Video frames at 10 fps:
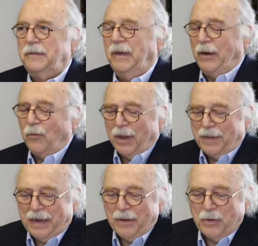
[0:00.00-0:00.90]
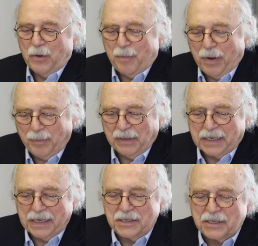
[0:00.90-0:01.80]
Right. Well, the
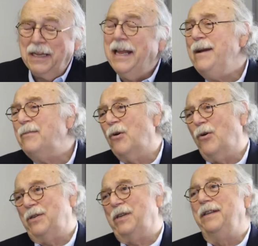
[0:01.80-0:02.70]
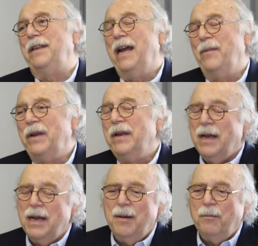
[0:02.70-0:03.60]
Republicans claim cost containment,
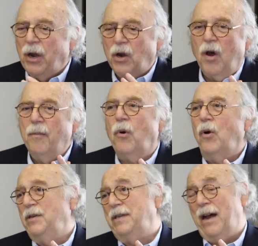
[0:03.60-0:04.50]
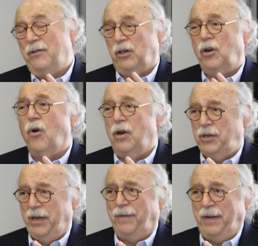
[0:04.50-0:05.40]
but it all boils down to cost
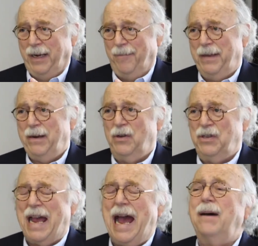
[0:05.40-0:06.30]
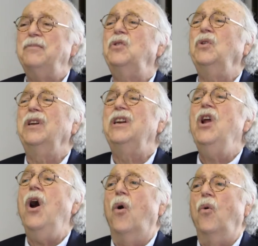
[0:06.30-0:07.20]
shifting. There is absolutely
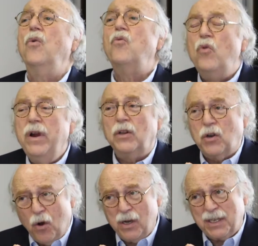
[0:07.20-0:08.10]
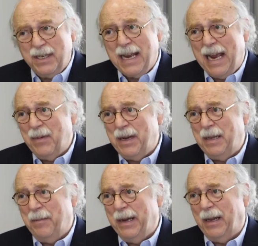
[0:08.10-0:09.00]
no real cost containment in
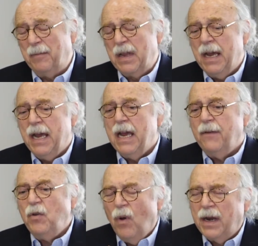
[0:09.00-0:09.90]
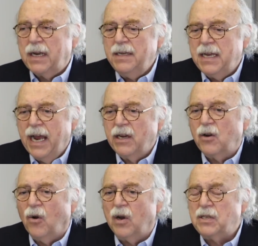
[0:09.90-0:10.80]
the bill. If you want to contain
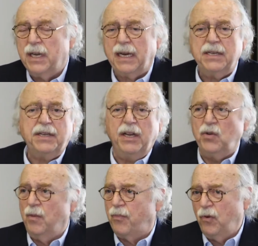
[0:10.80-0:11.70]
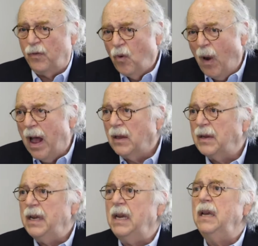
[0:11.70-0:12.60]
costs, like I said, you improve
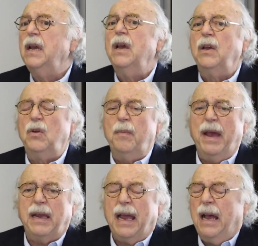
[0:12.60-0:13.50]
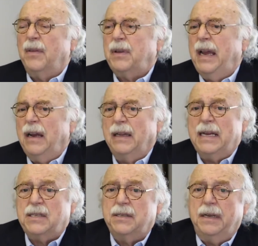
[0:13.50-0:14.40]
quality, you make health care
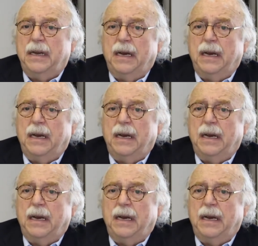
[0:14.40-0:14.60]
less,